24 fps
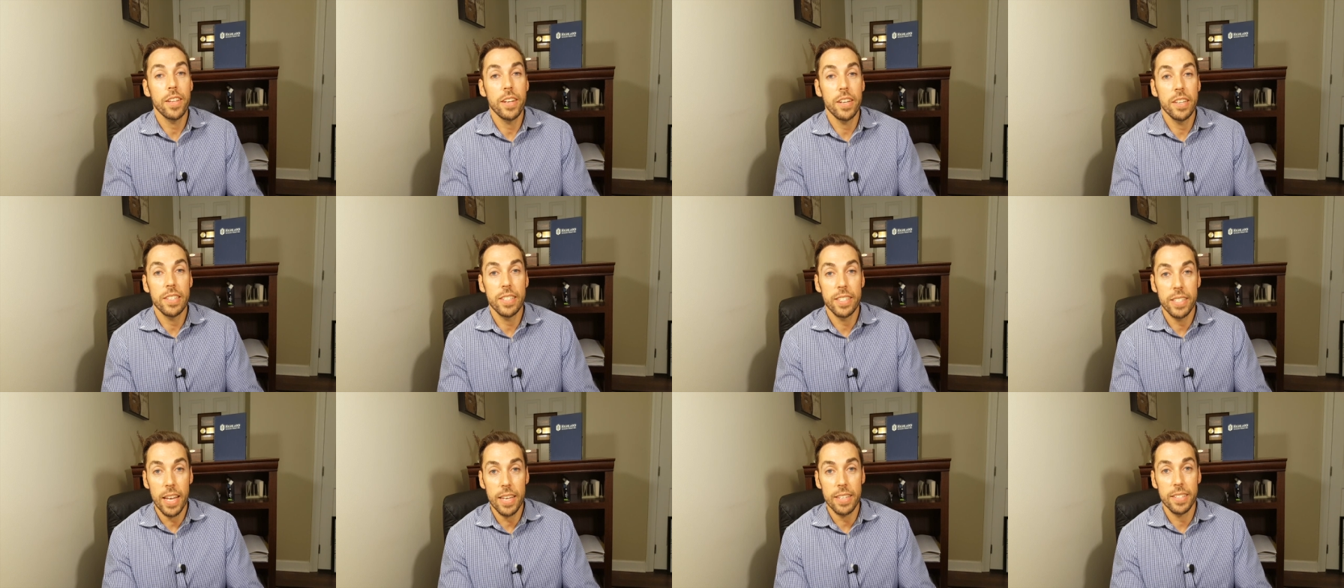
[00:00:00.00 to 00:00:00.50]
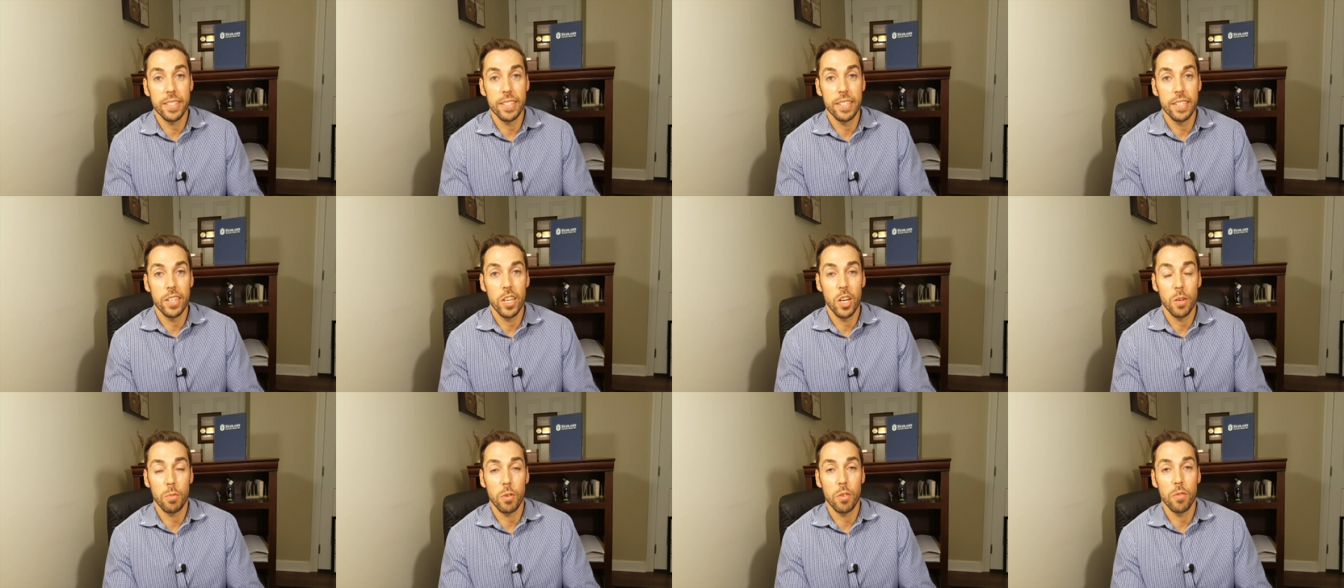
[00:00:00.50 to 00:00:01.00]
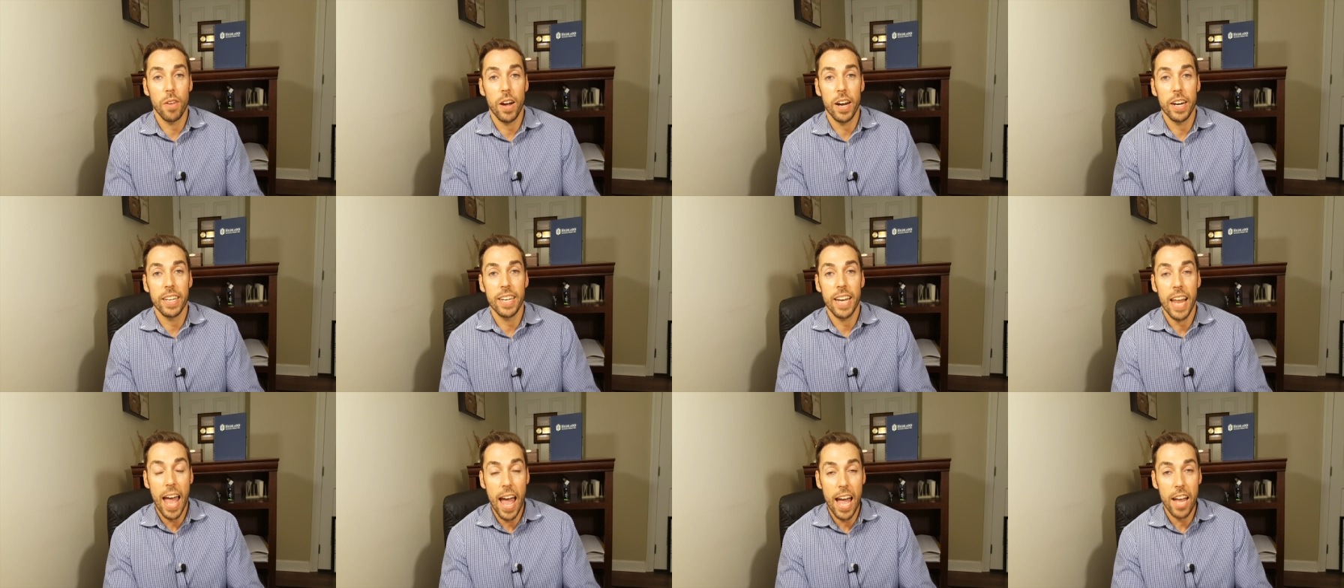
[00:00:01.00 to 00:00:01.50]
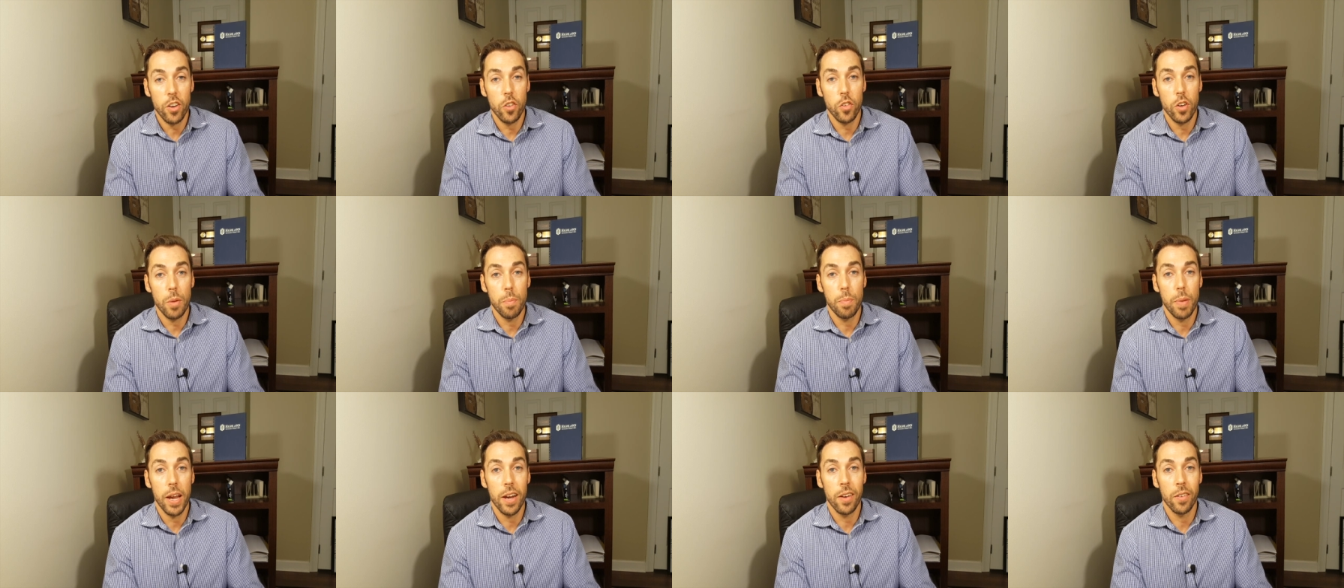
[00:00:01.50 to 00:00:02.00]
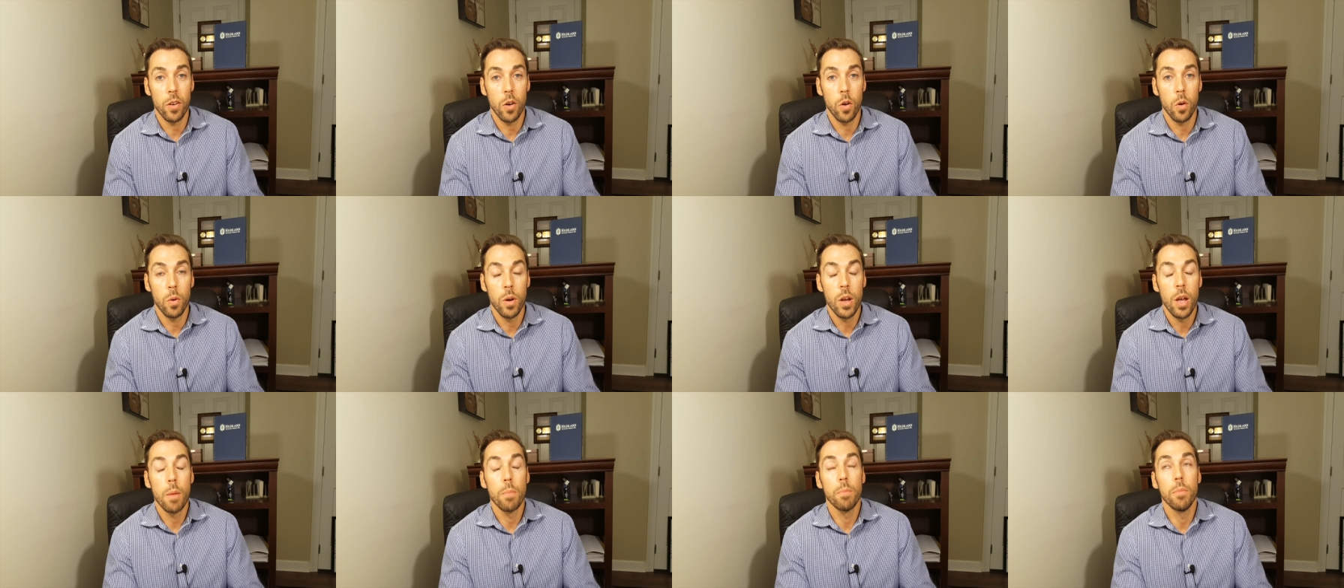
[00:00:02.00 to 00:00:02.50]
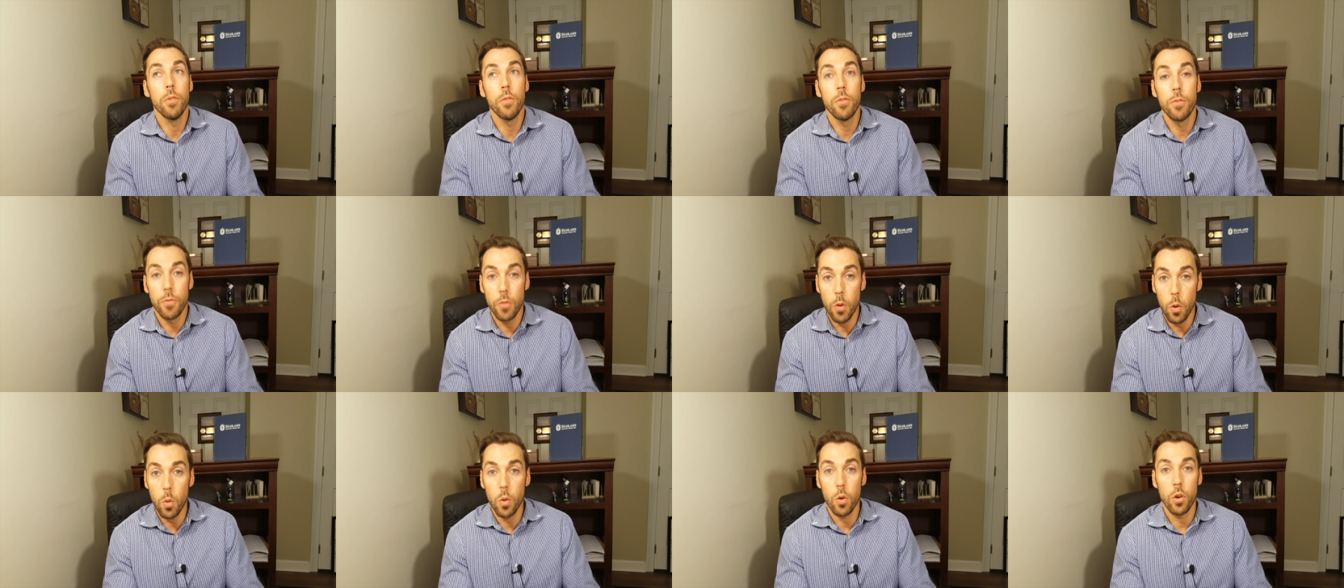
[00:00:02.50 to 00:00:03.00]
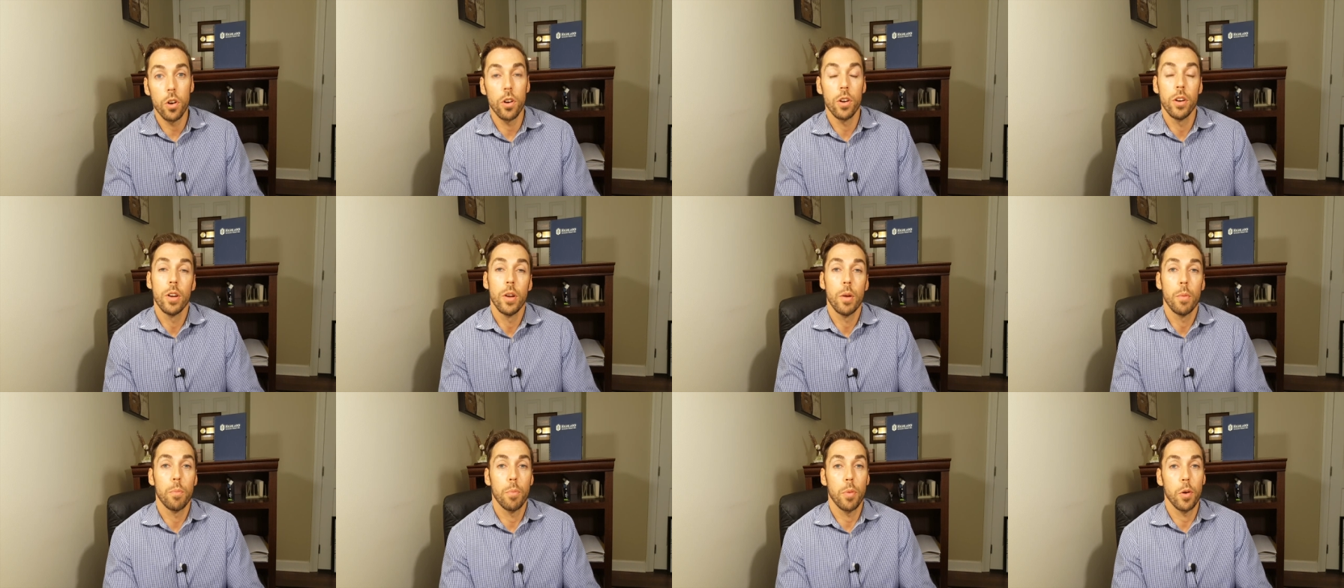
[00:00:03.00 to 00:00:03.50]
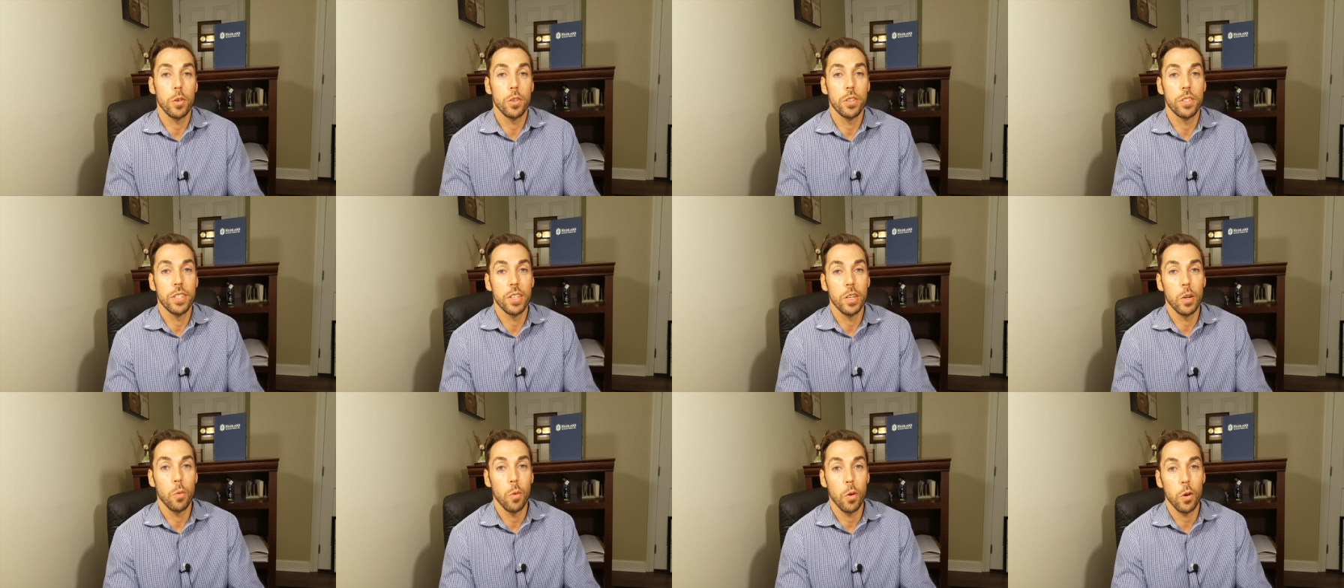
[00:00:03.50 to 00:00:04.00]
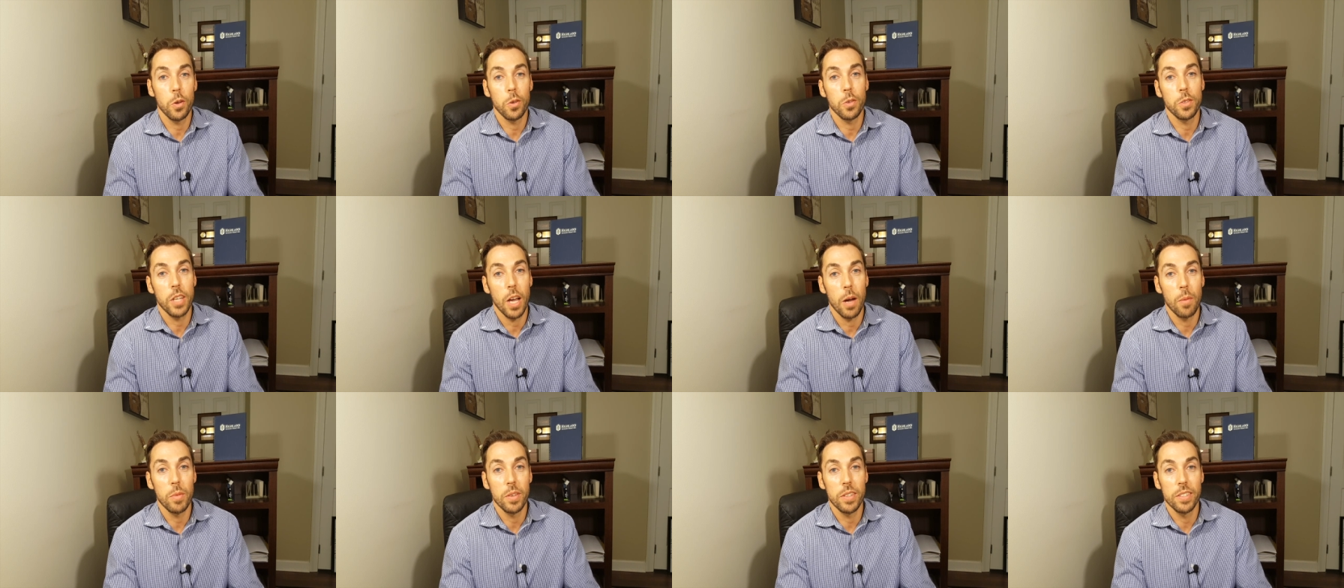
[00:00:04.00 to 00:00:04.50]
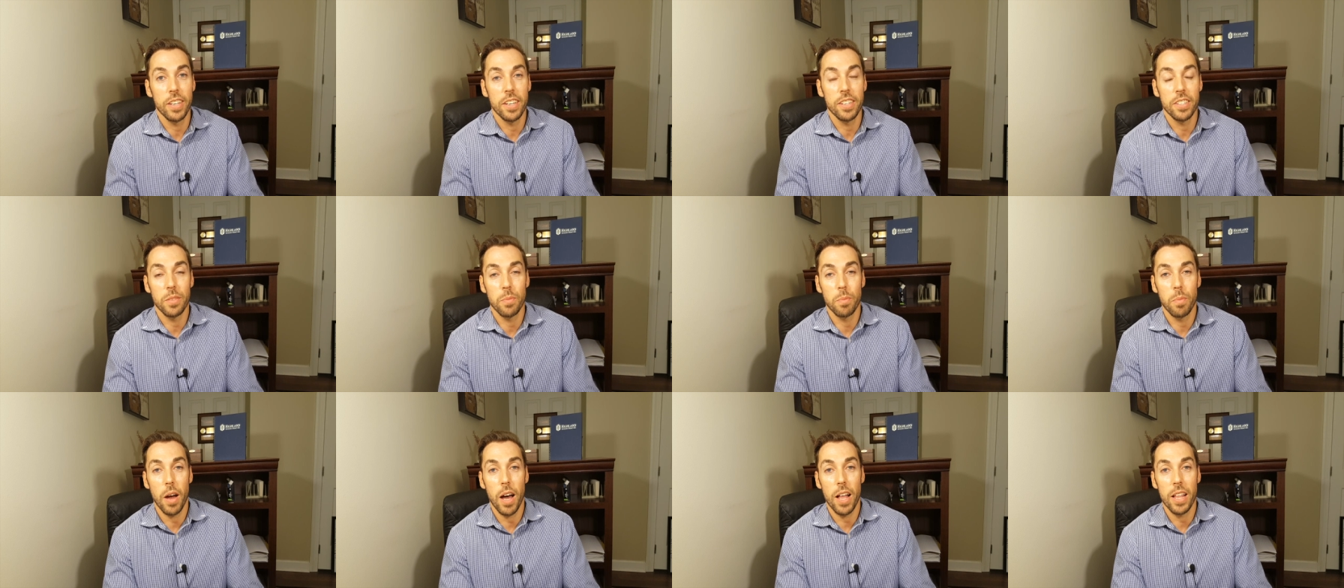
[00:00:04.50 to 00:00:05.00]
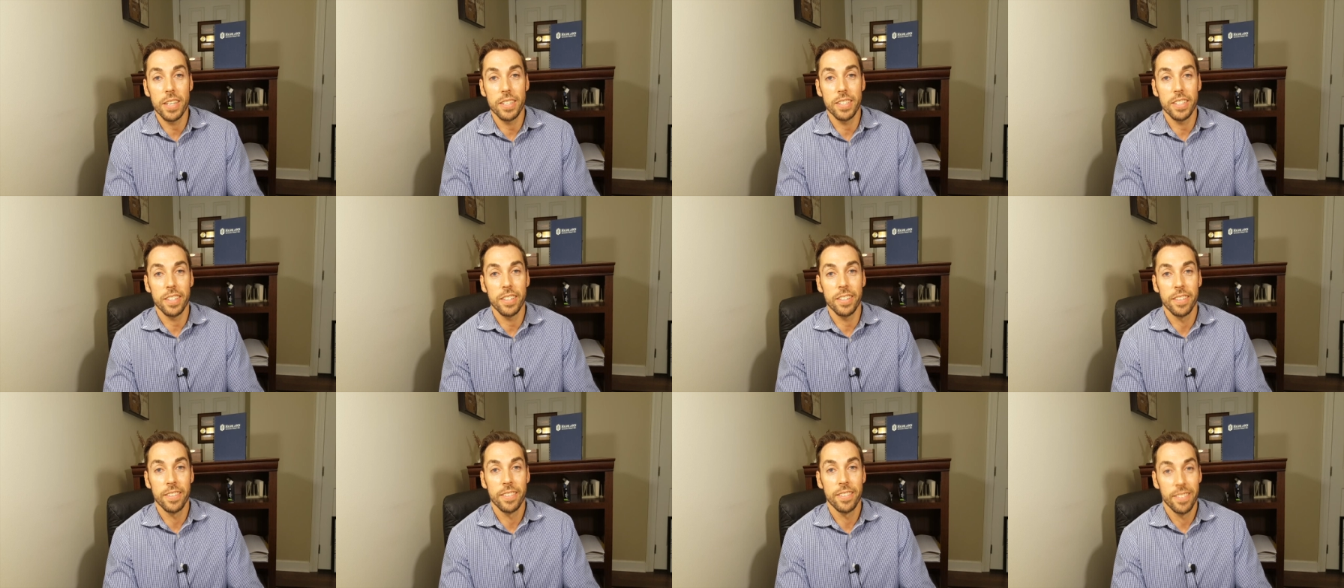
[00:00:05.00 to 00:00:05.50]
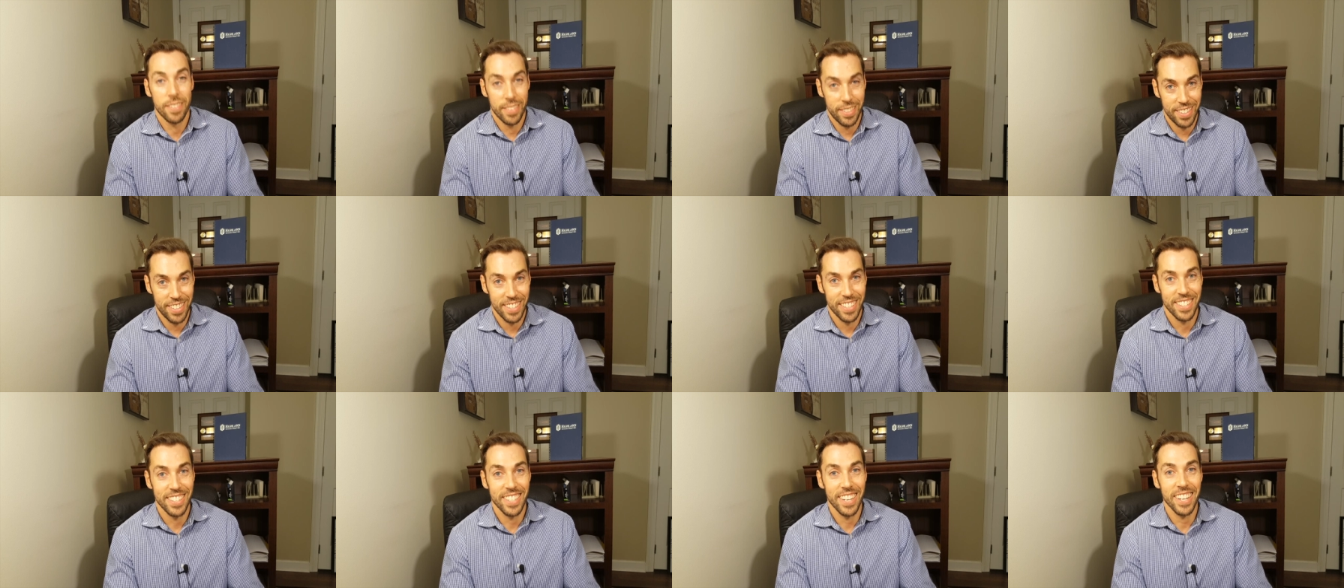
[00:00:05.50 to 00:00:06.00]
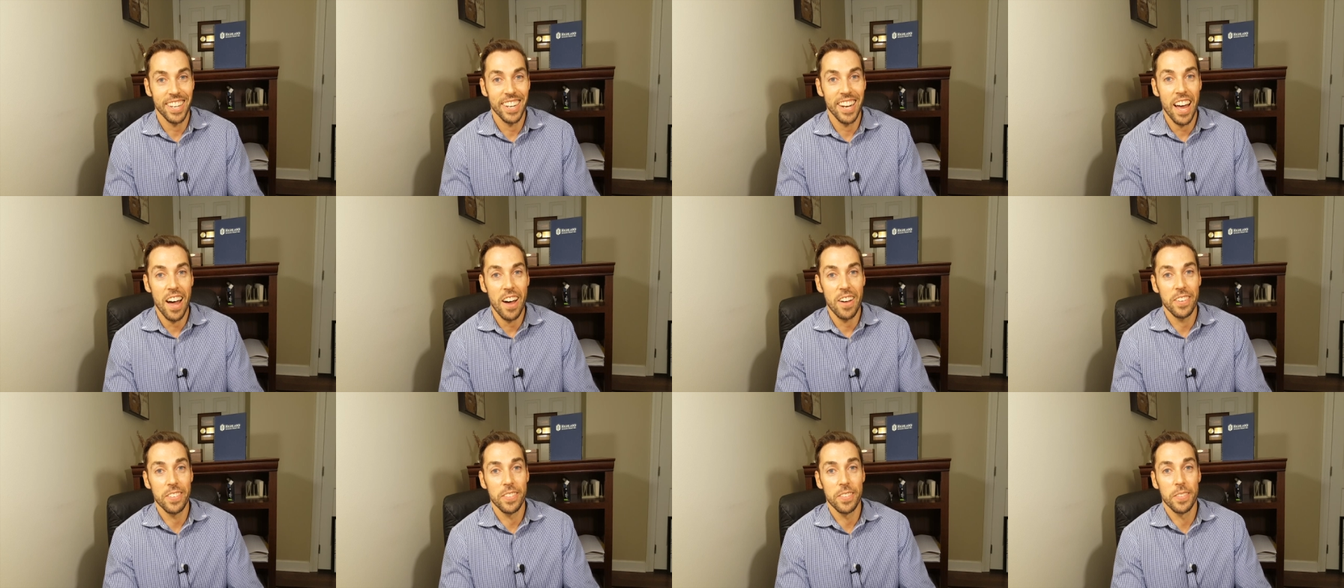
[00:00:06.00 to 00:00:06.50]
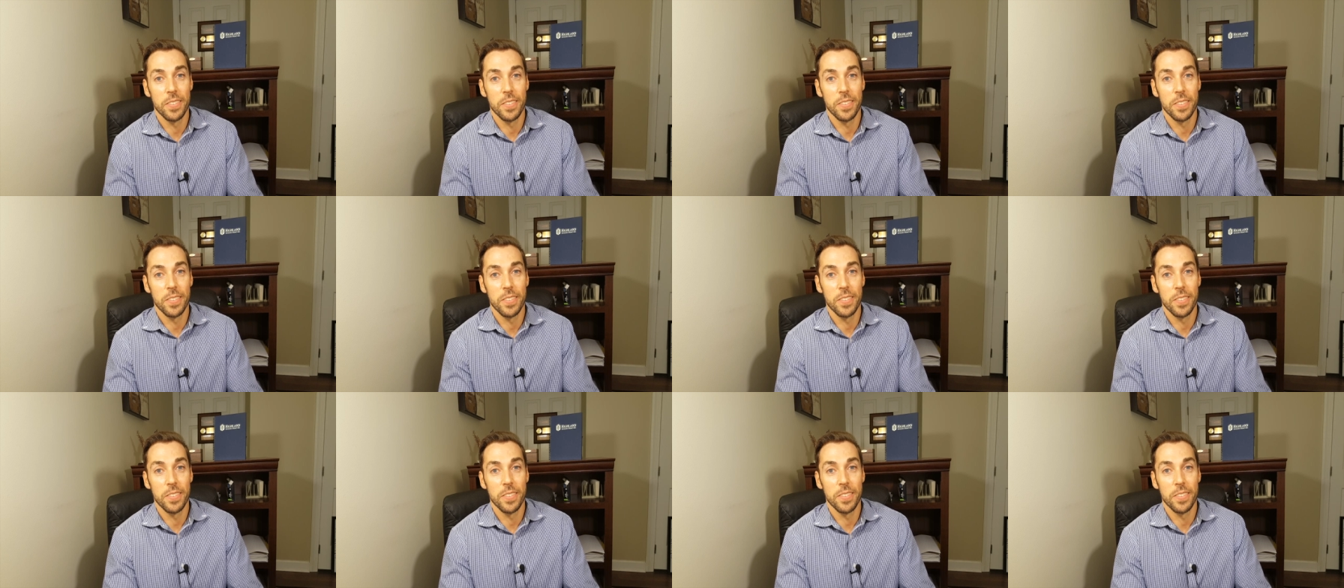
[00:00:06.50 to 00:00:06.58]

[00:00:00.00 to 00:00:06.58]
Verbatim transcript: the necessity of providing accurate payroll before purchasing a workers' compensation policy. Check it out.